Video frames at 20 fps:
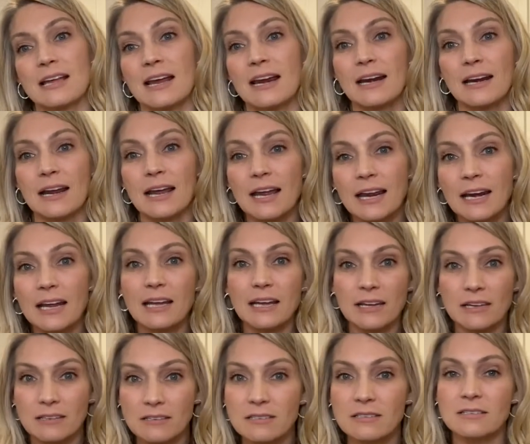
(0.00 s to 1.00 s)
and it
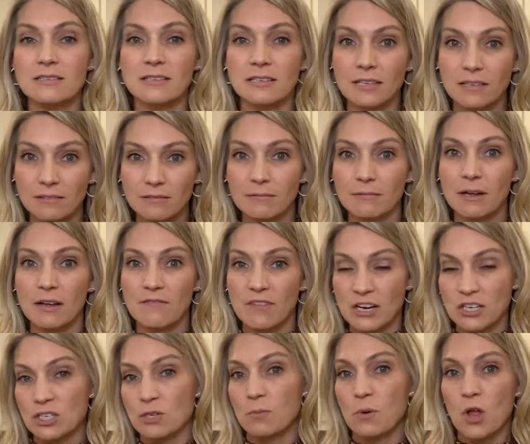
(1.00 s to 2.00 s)
is a
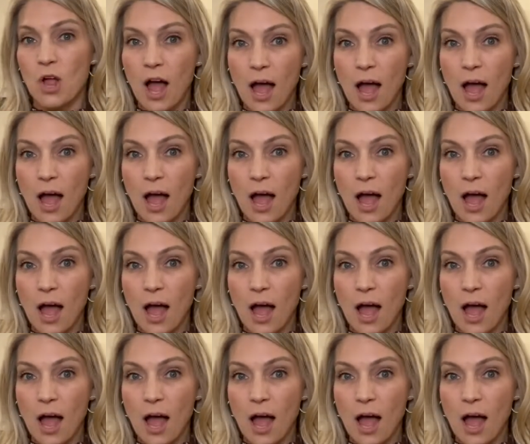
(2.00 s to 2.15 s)
vegetable